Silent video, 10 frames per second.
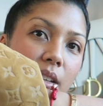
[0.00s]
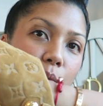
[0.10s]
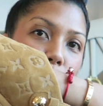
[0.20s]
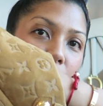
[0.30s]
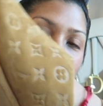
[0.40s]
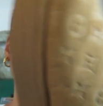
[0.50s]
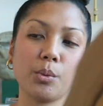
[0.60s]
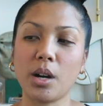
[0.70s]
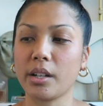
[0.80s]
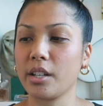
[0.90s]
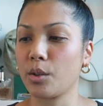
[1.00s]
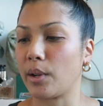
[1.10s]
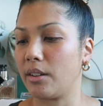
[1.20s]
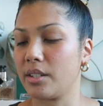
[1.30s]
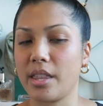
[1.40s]
When you're walking
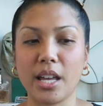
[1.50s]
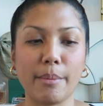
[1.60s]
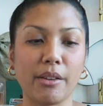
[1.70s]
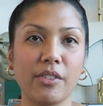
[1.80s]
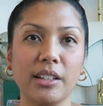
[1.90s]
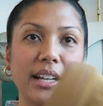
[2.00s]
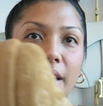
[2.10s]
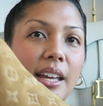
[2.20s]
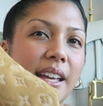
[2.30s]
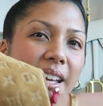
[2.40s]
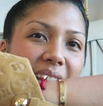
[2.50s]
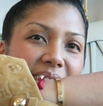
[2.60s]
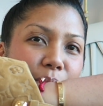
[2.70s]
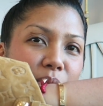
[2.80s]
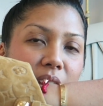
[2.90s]
around in them, I feel like it's
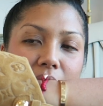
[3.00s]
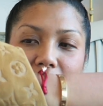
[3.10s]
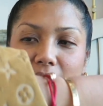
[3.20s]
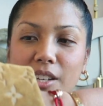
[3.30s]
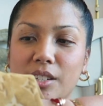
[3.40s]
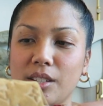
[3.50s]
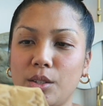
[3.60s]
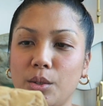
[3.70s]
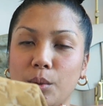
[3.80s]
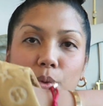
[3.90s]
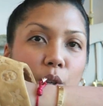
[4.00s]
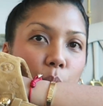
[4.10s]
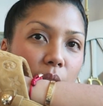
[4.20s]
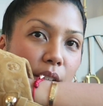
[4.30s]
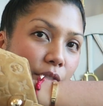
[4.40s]
something that you
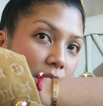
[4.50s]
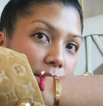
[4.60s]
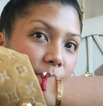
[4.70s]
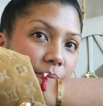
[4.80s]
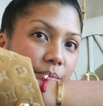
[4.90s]
don't really feel.